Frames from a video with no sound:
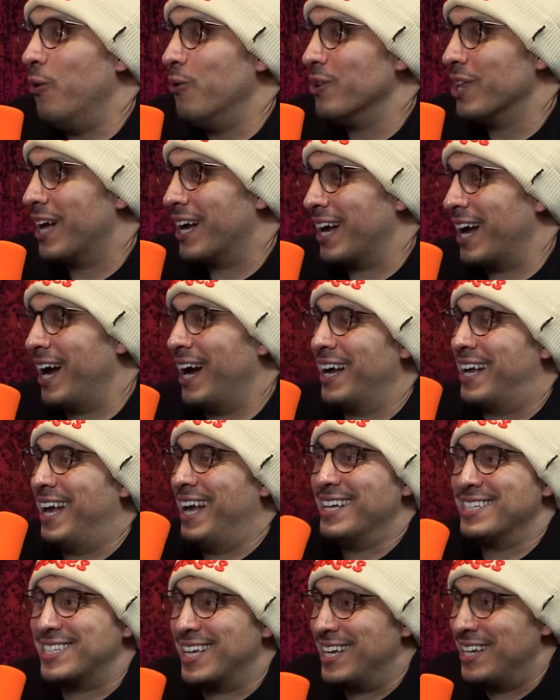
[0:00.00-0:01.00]
Like right, I can't
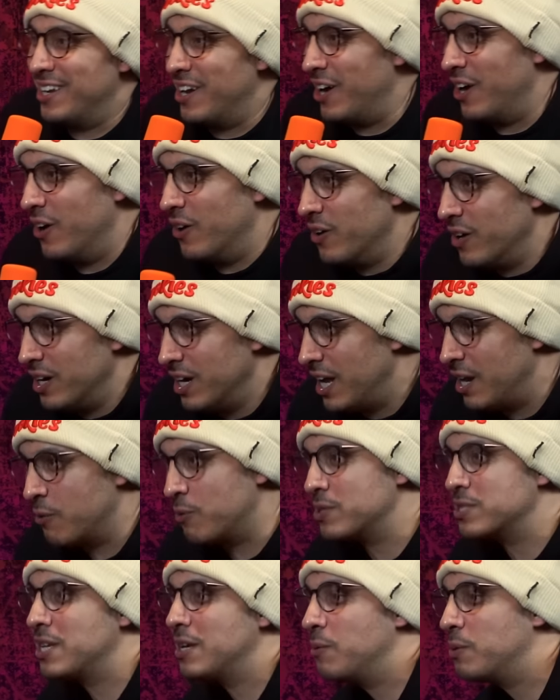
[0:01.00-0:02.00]
right, say no. And it
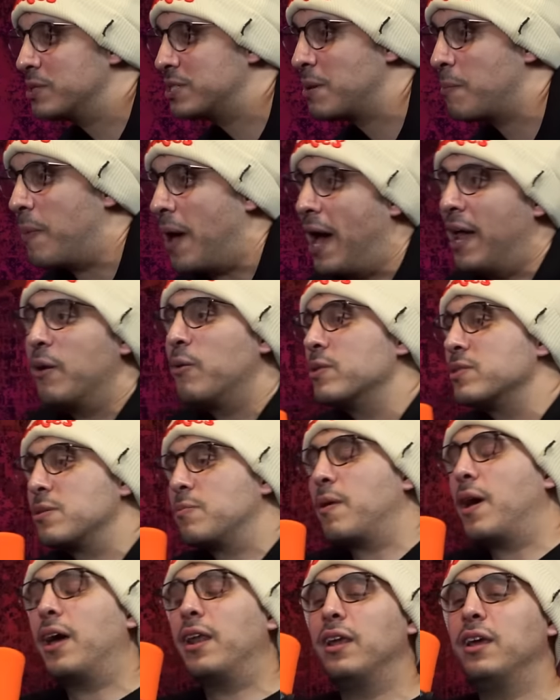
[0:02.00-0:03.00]
wasn't. It wasn't bad. It
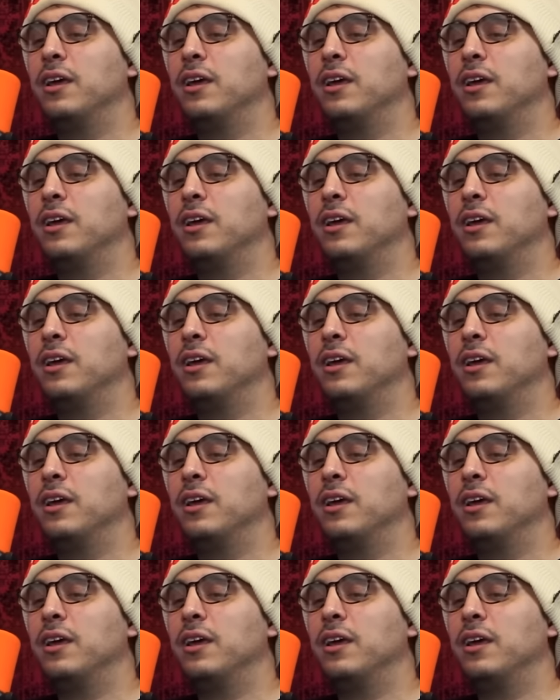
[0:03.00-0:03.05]
wasn't bad.